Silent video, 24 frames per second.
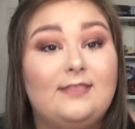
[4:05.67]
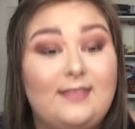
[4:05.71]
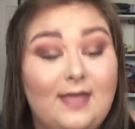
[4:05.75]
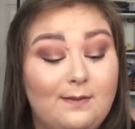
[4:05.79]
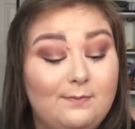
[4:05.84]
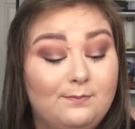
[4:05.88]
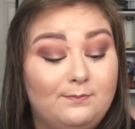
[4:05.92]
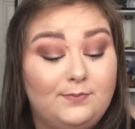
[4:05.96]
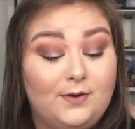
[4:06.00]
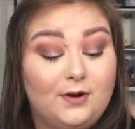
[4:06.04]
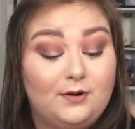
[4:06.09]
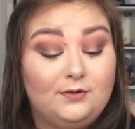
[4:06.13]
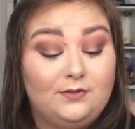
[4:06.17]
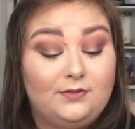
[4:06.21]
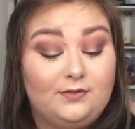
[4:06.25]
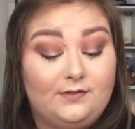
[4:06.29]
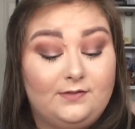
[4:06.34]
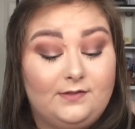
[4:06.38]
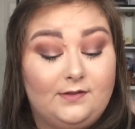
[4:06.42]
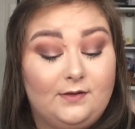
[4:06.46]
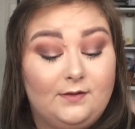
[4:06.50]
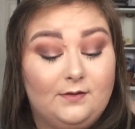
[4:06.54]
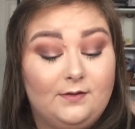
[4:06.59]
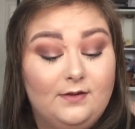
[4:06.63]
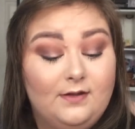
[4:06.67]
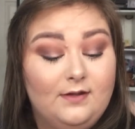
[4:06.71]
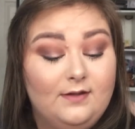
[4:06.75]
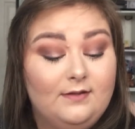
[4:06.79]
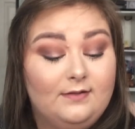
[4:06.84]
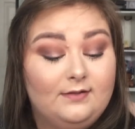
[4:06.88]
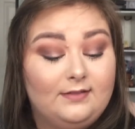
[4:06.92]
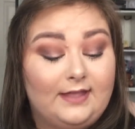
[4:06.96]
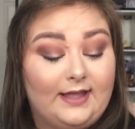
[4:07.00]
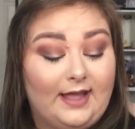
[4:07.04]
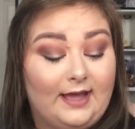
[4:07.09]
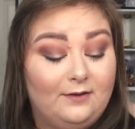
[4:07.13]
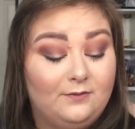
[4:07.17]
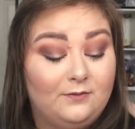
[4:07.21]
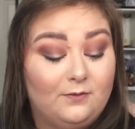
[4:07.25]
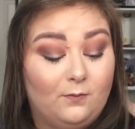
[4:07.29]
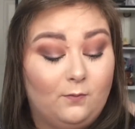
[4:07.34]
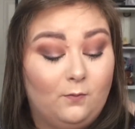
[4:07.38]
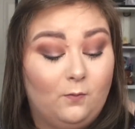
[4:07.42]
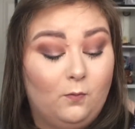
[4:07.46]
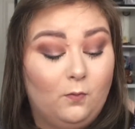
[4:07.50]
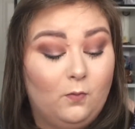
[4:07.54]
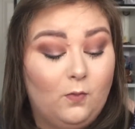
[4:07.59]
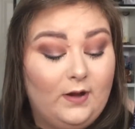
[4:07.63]
They both do. Like, I don't know
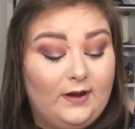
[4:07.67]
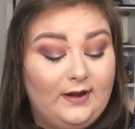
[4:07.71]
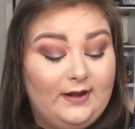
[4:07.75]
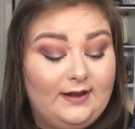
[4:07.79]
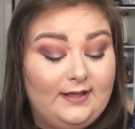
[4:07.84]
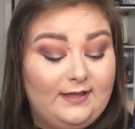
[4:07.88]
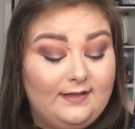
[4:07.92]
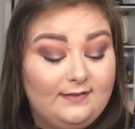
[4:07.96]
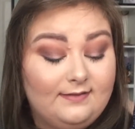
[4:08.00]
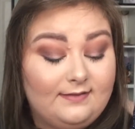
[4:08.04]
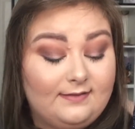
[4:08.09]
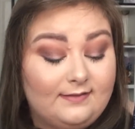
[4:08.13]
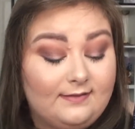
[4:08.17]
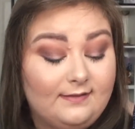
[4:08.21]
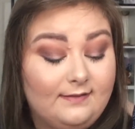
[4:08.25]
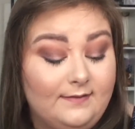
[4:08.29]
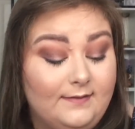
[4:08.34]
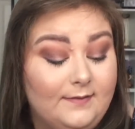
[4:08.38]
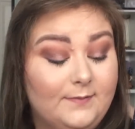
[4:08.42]
what it is,